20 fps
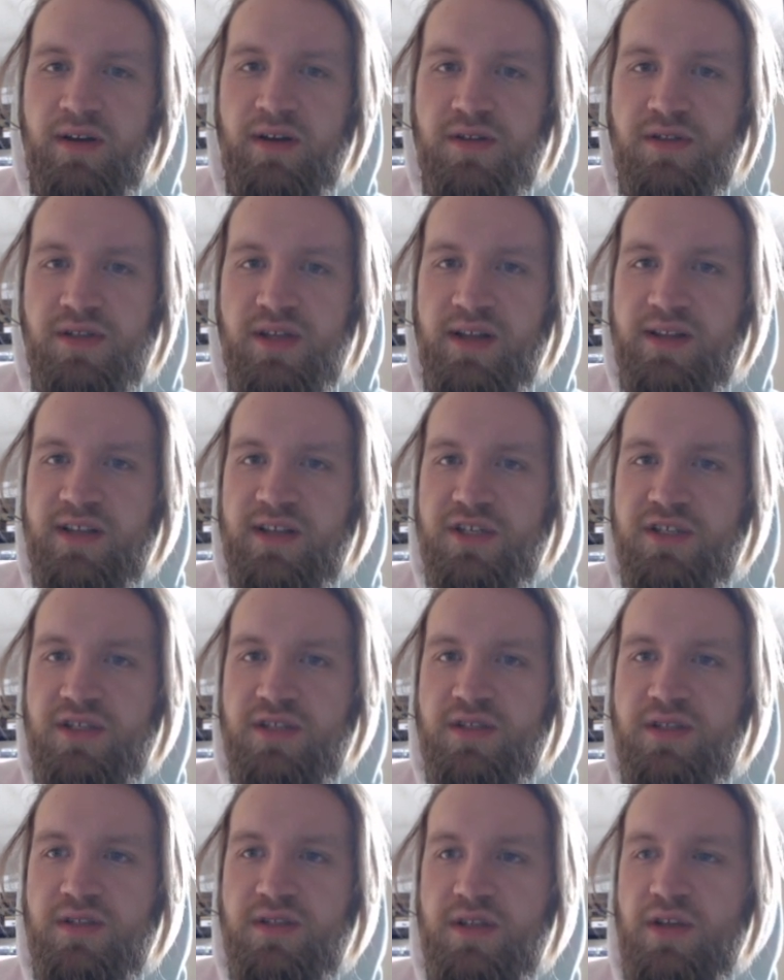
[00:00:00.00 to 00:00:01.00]
that does
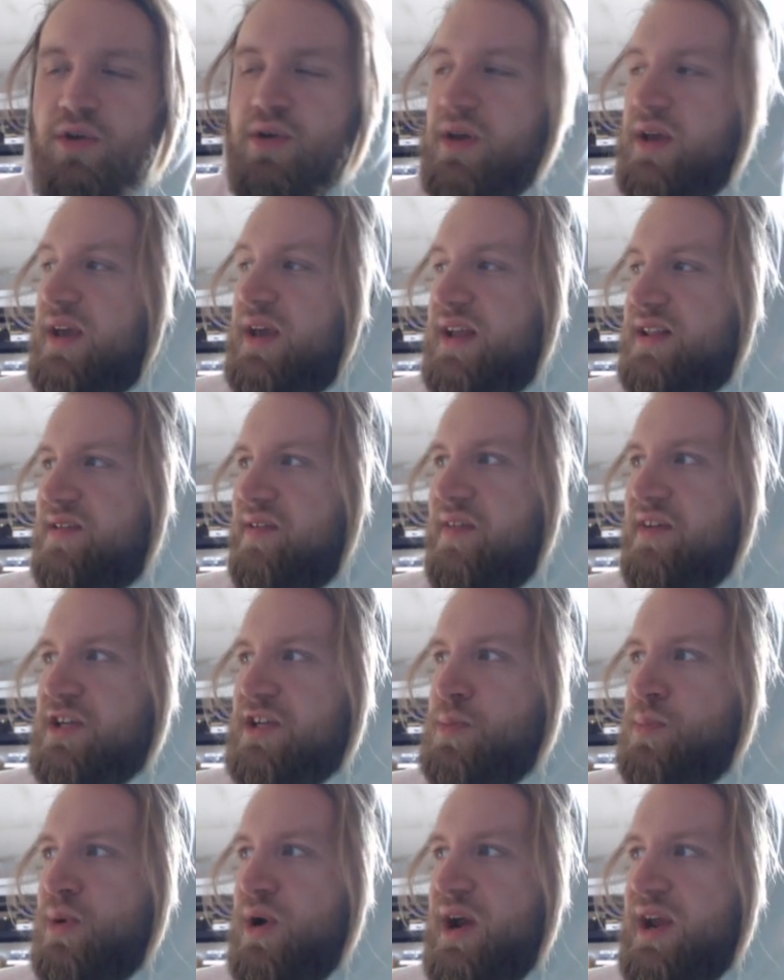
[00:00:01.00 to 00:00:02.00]
you can get to the
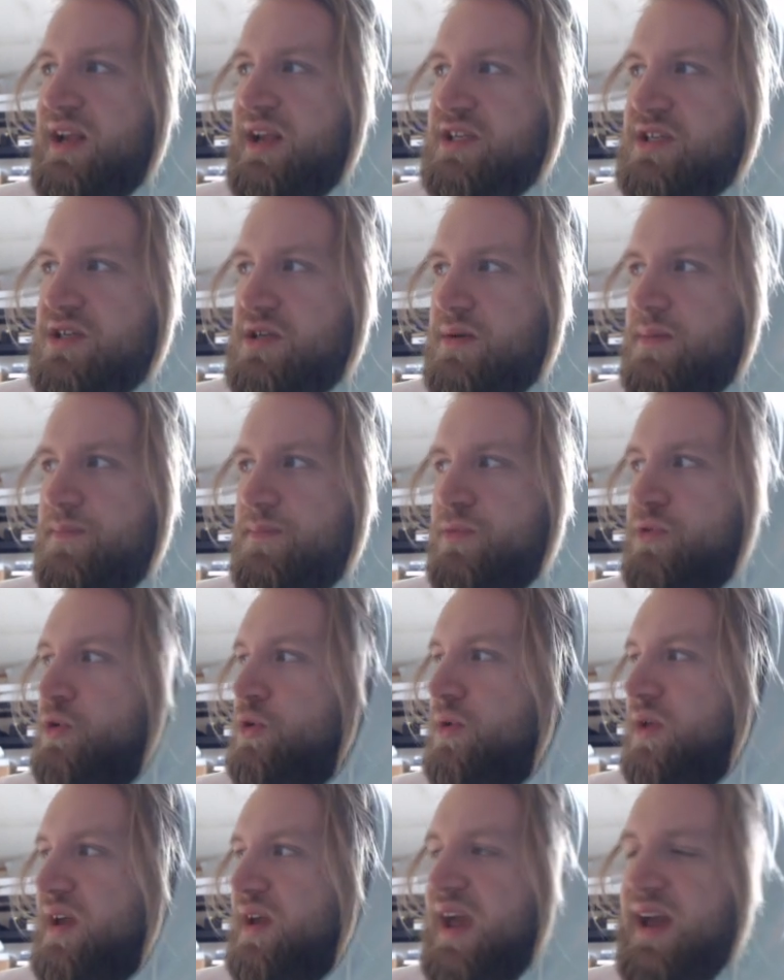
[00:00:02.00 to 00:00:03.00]
sprites
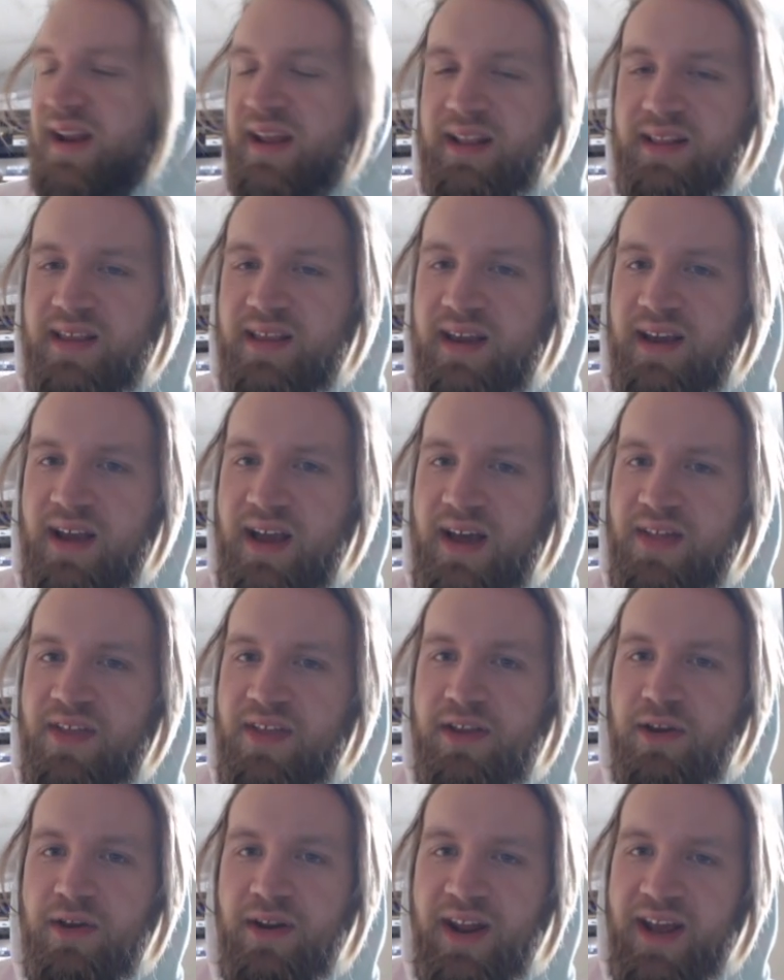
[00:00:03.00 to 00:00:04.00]
through like anything, and
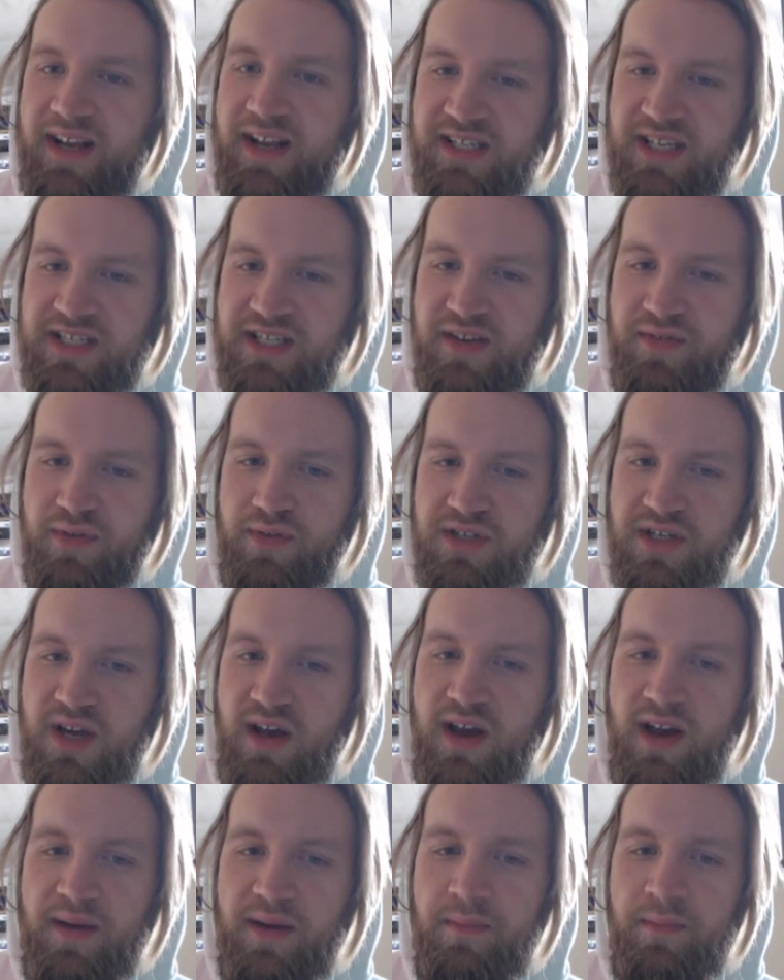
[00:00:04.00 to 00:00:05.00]
then you can access it for
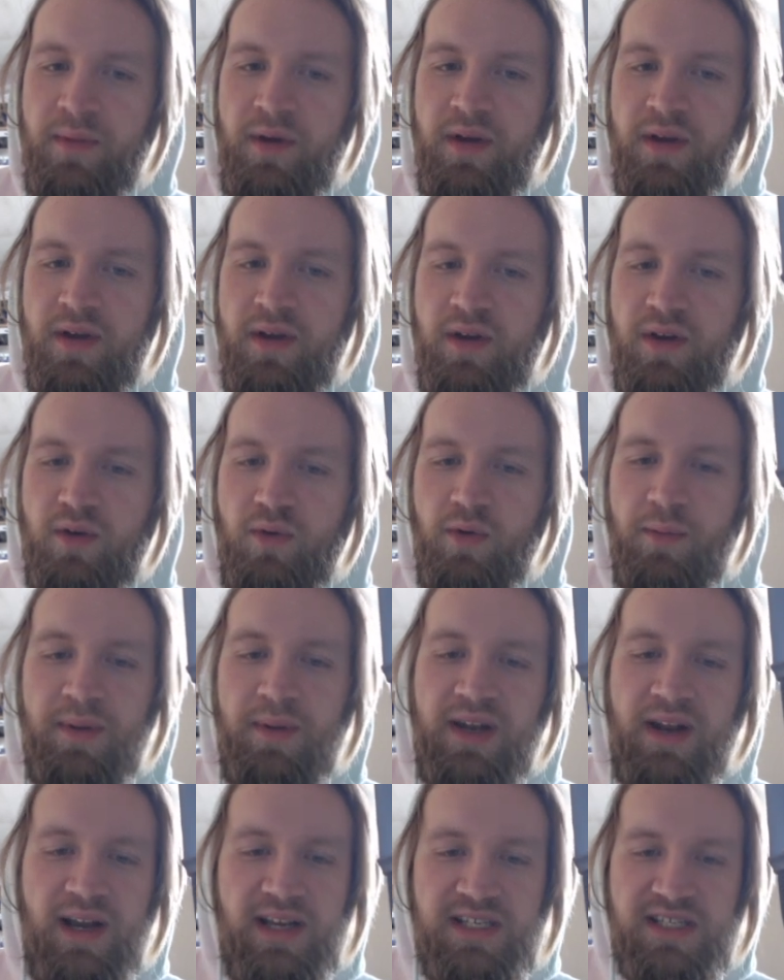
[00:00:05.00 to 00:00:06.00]
time. Would be
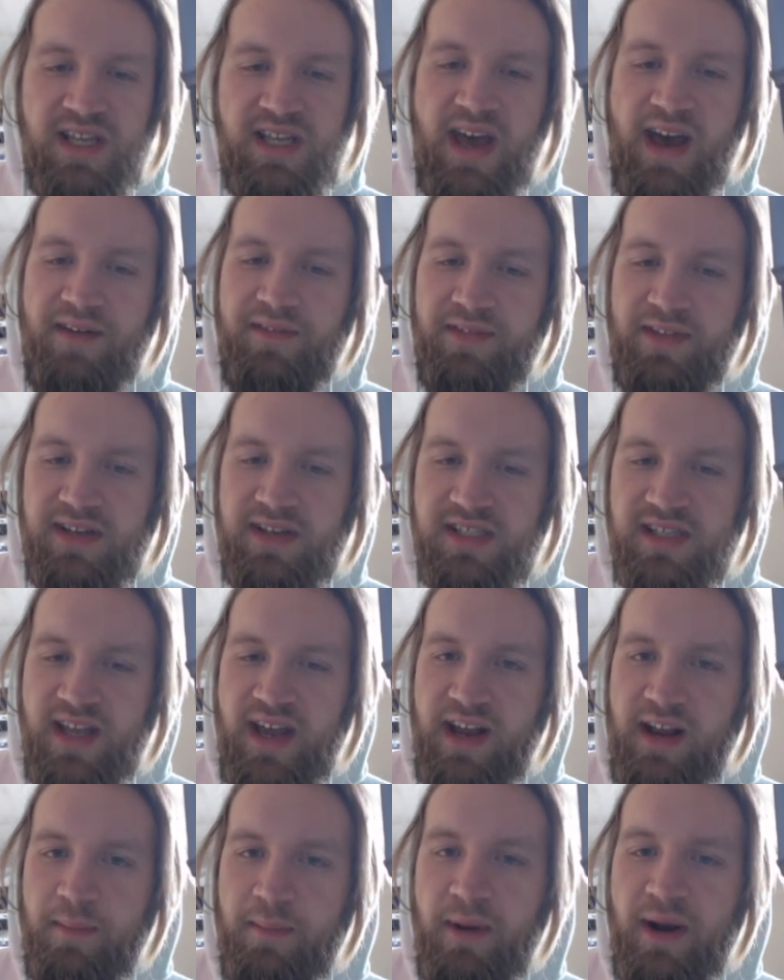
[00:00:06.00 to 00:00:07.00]
nice to have in this
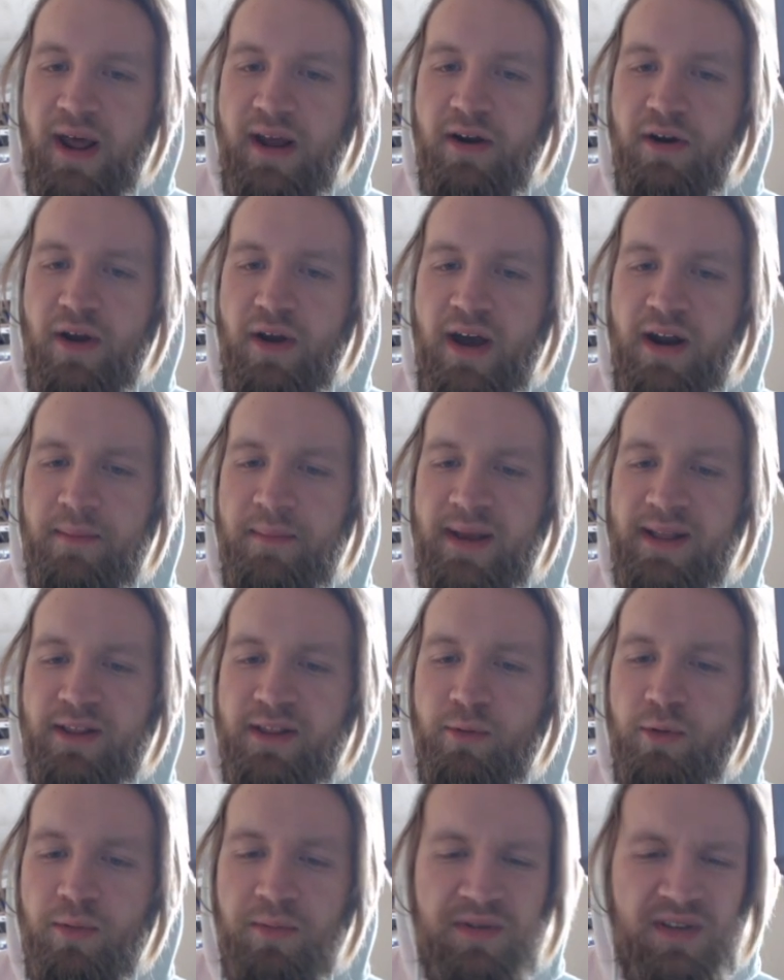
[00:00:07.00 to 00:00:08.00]
deck, but I don't know how to make the
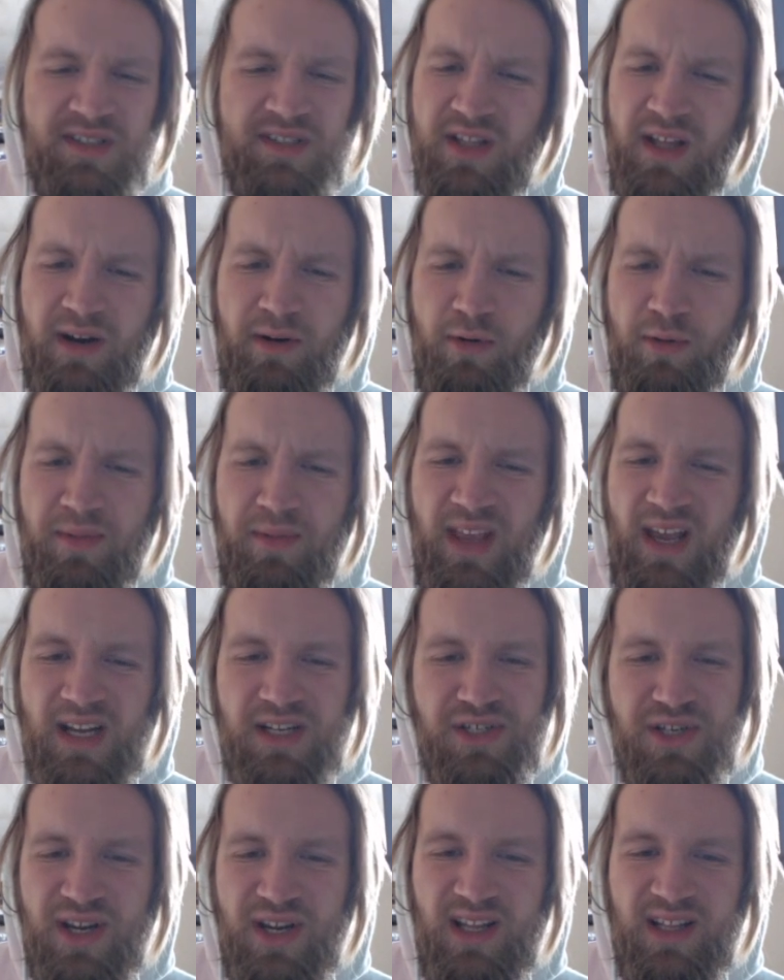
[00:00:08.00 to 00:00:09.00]
room because that's a lot of room in the
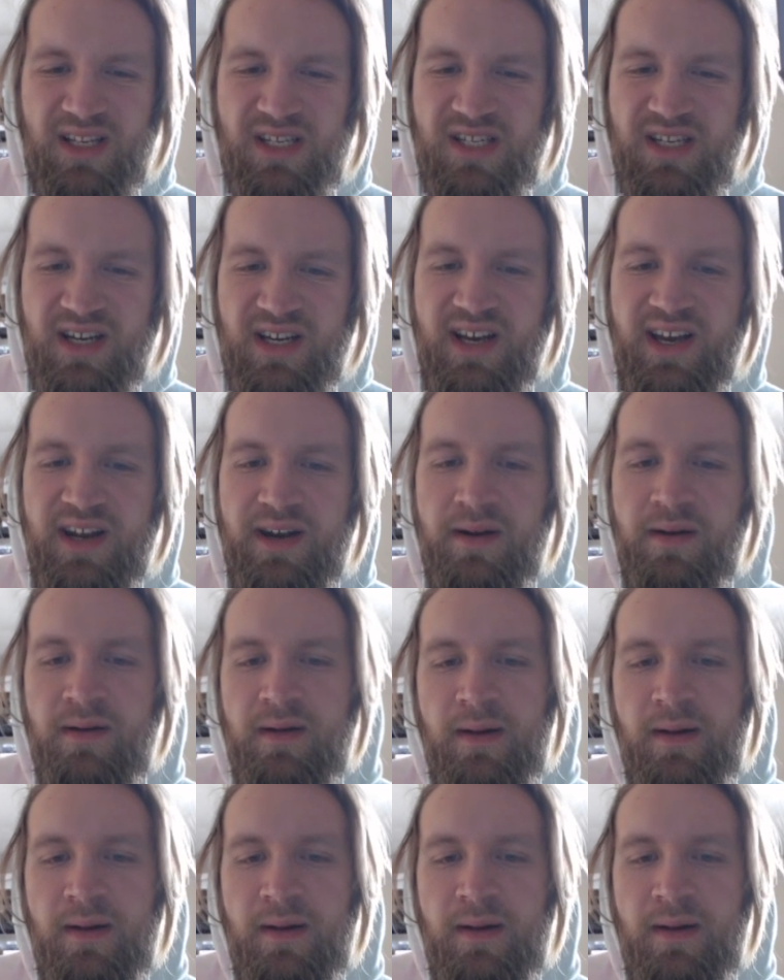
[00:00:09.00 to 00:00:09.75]
extra and the side.